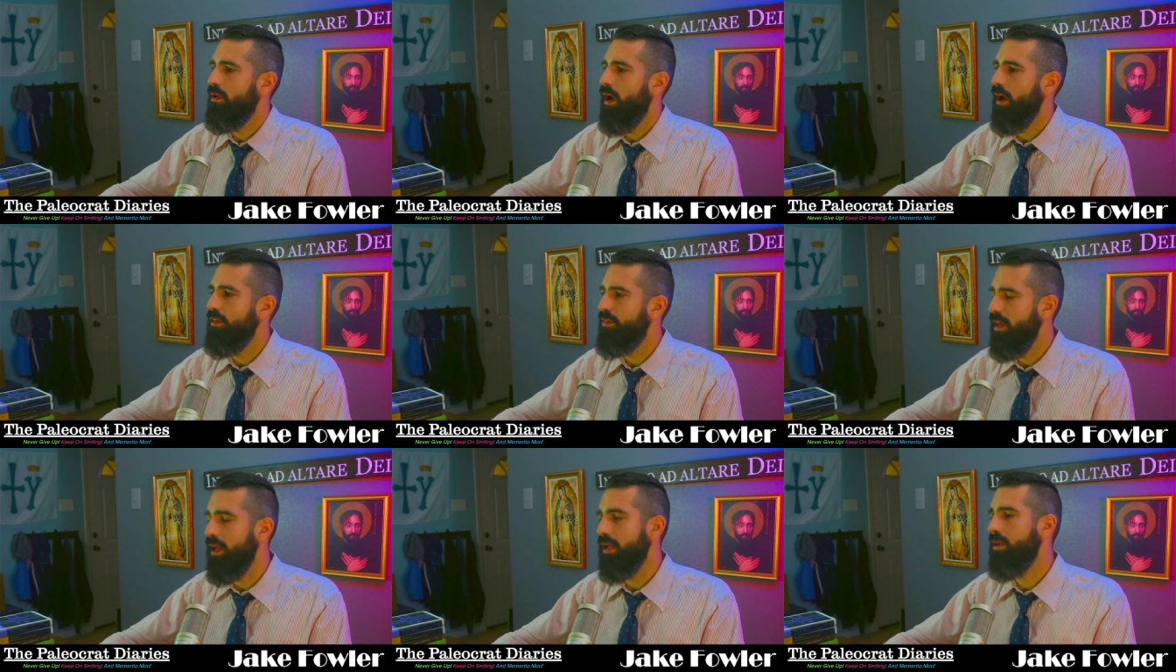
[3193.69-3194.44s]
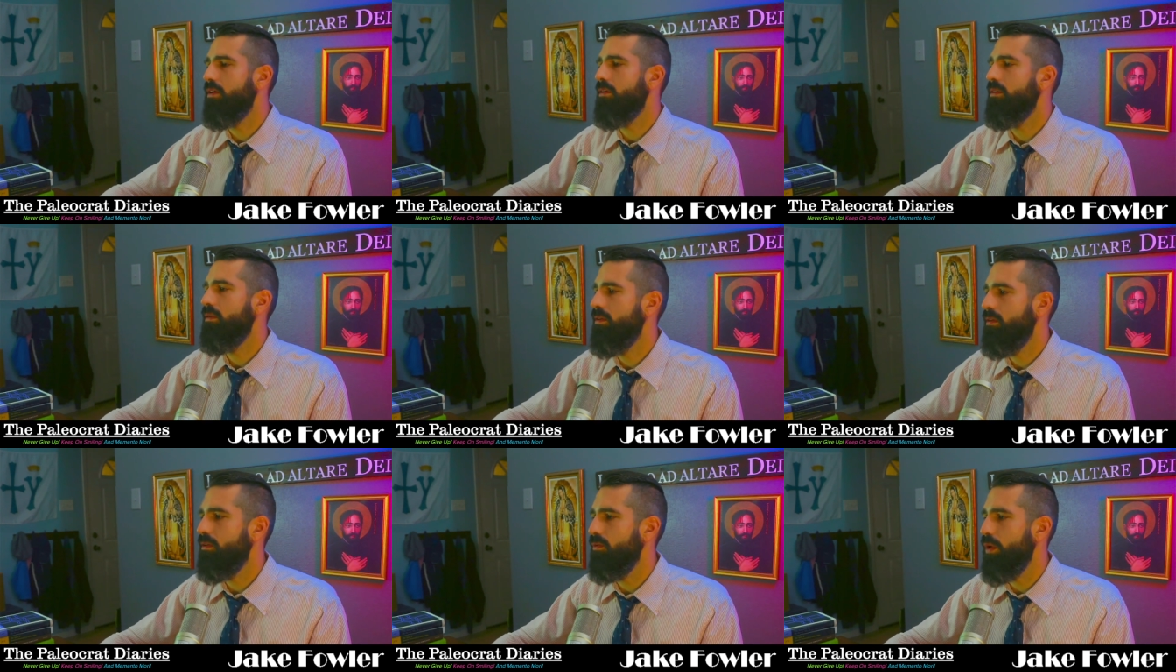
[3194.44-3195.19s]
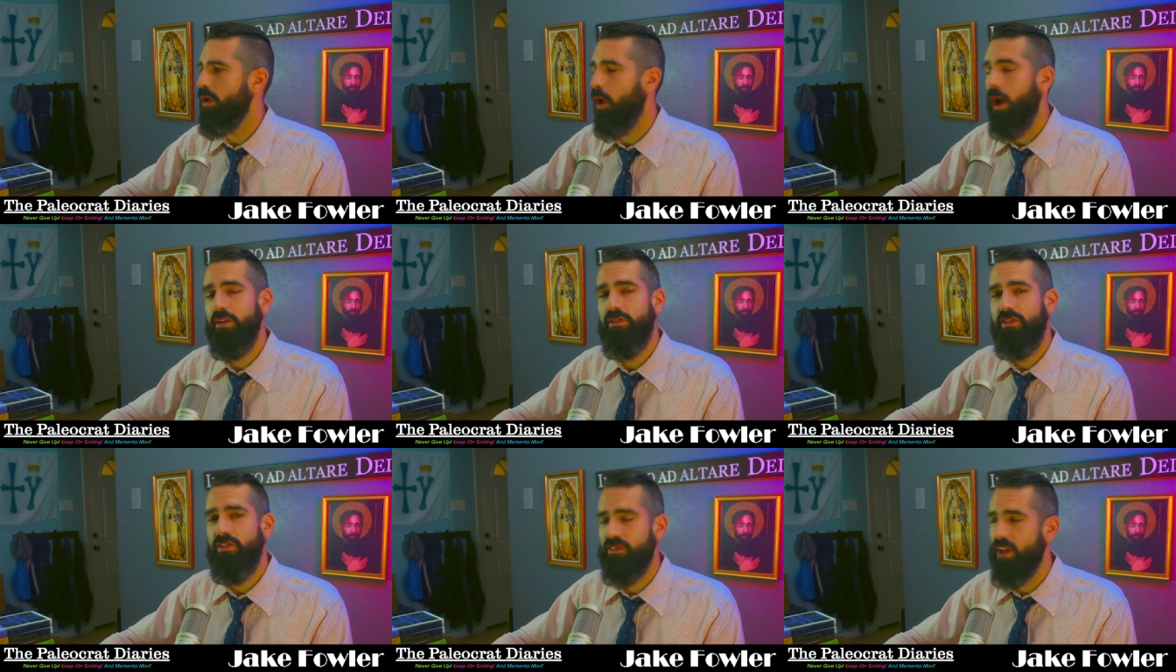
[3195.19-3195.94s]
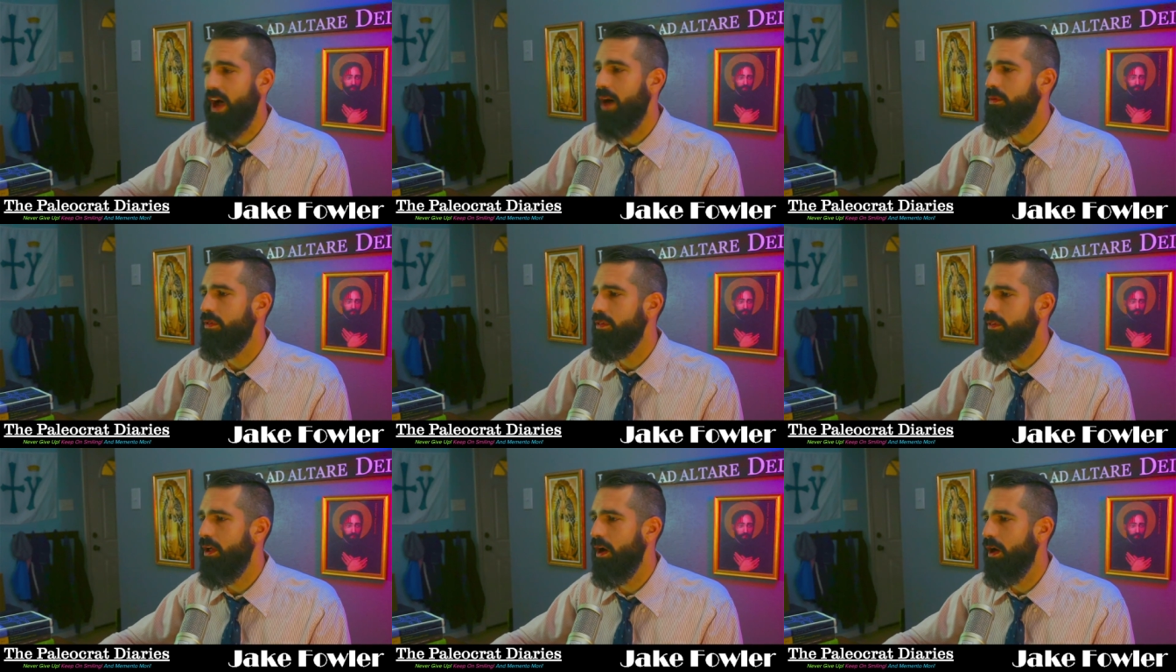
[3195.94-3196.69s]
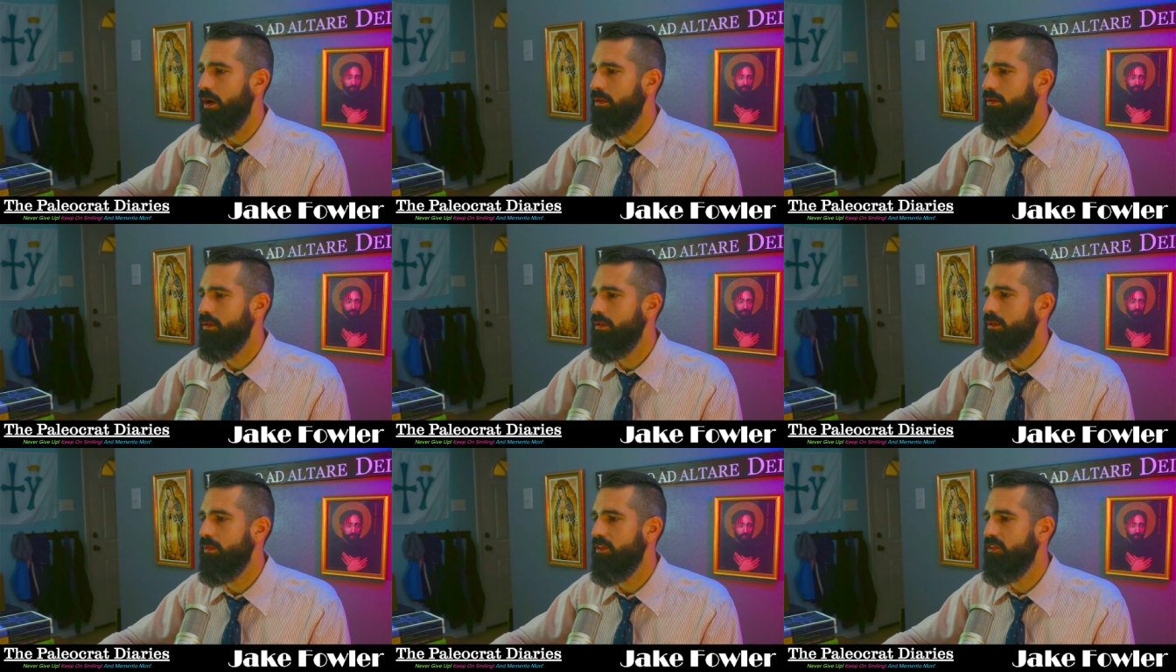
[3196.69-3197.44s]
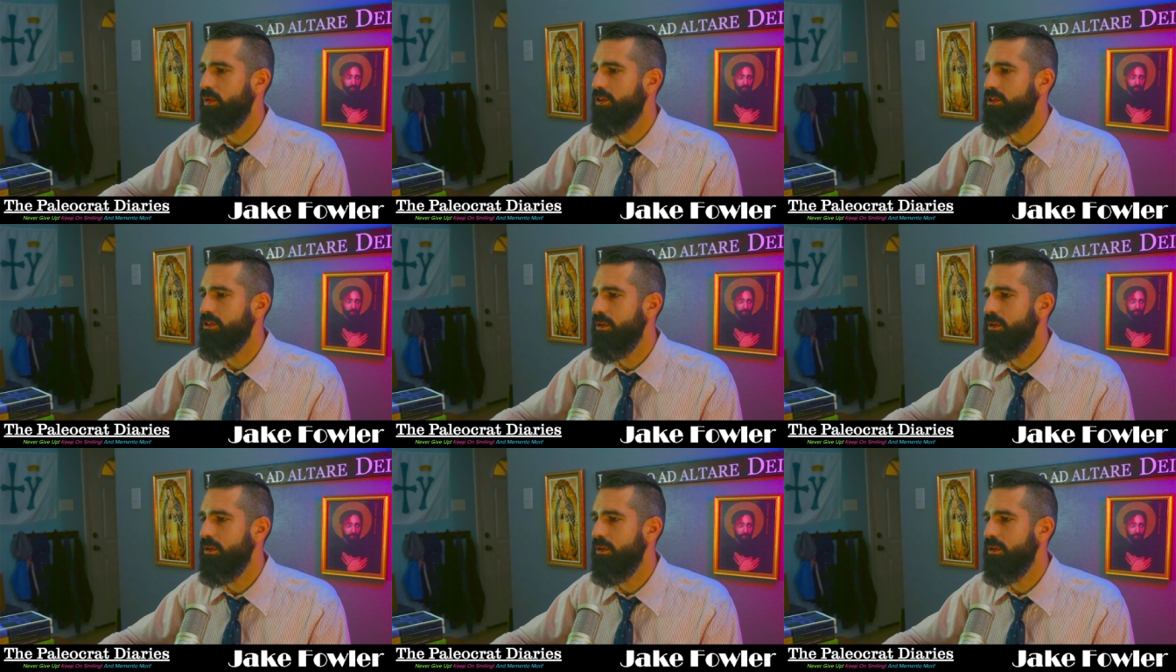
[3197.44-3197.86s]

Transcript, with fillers: I think we ought to stop there. Let me switch